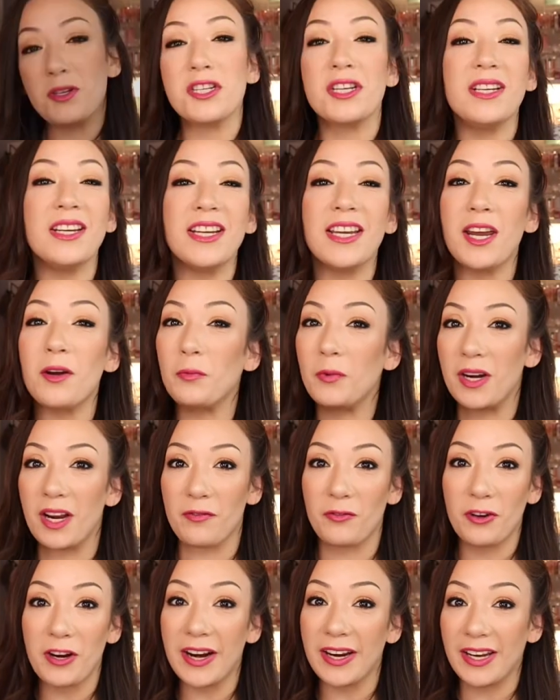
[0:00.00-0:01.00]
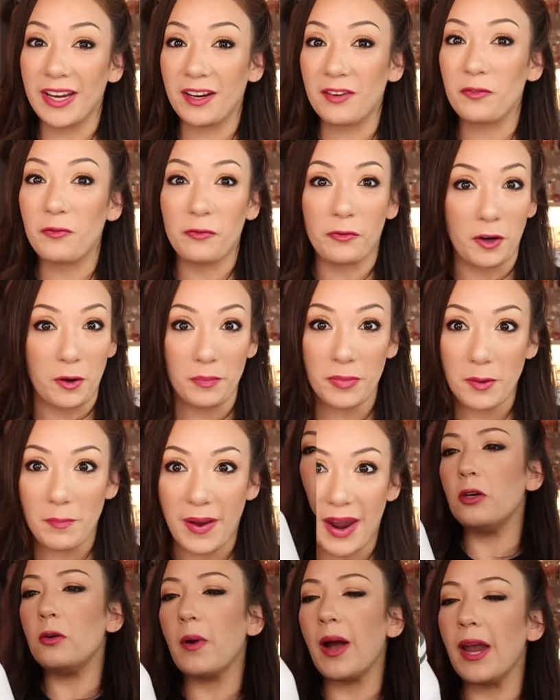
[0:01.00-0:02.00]
just going to get whatever I get from the bag.
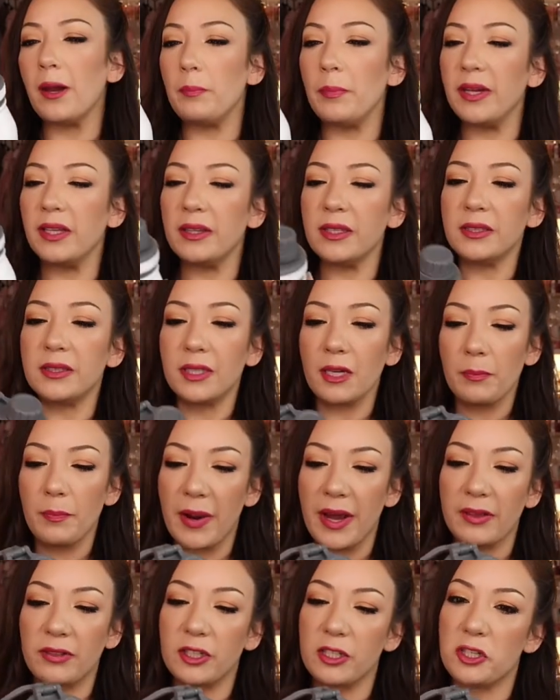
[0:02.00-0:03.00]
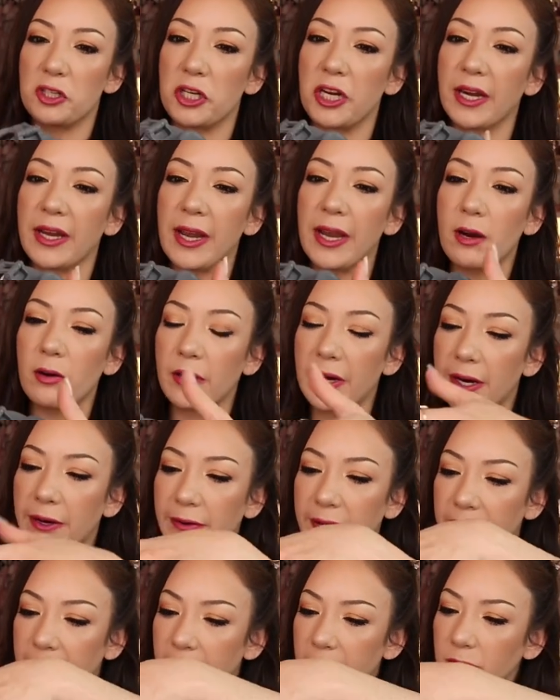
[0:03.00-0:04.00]
So, I picked this up at the checkout
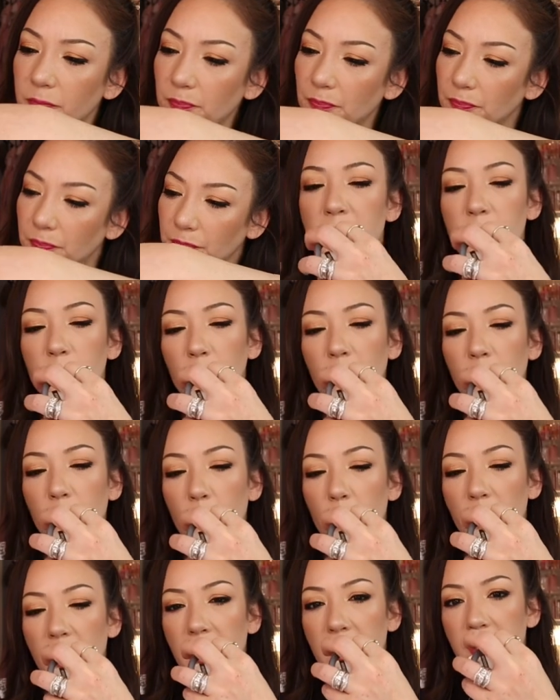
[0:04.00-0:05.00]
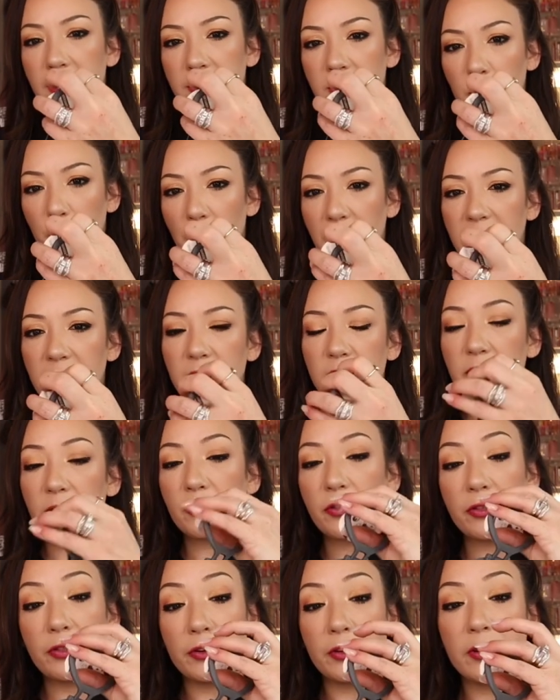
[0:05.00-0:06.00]
area. This one was regular
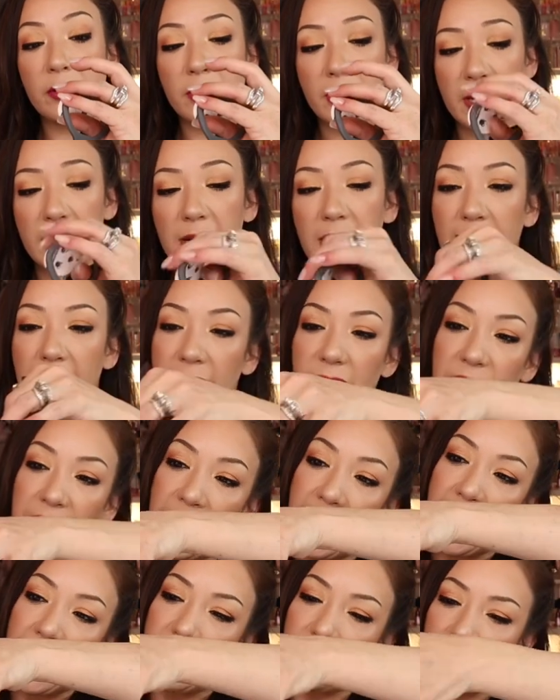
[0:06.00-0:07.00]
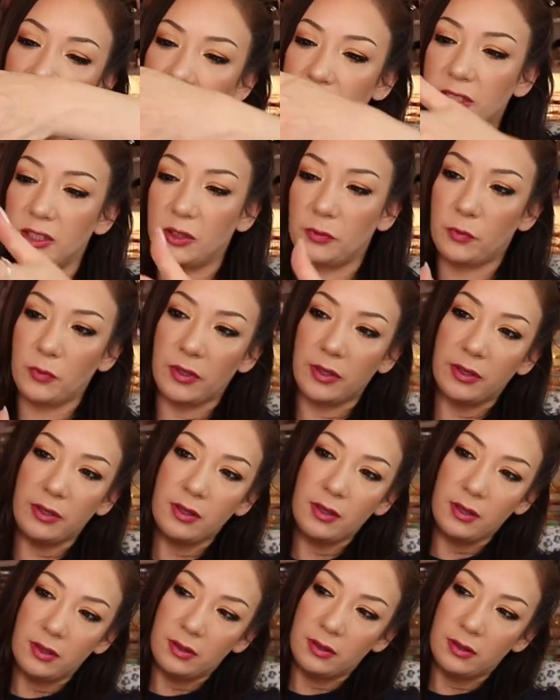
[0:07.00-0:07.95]
30 and they had this one